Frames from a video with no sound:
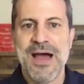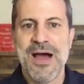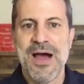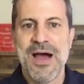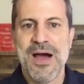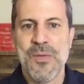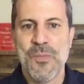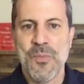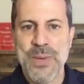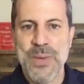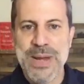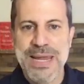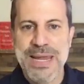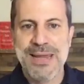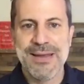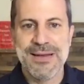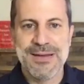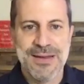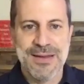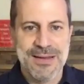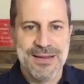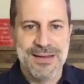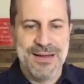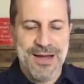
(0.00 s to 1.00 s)

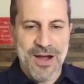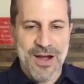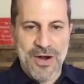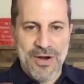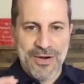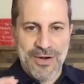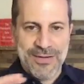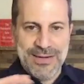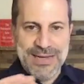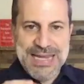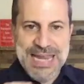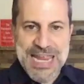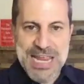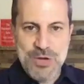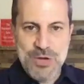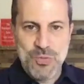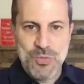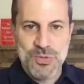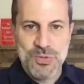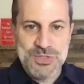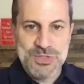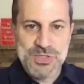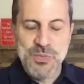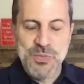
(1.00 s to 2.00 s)
We are
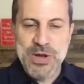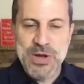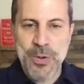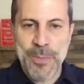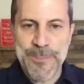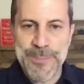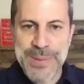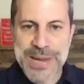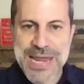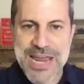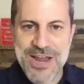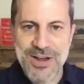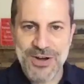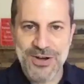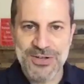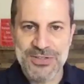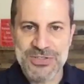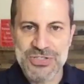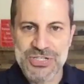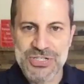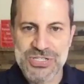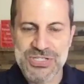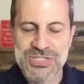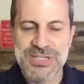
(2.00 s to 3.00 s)
equals, we are
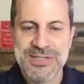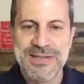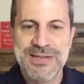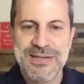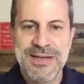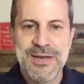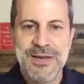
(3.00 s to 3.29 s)
peers.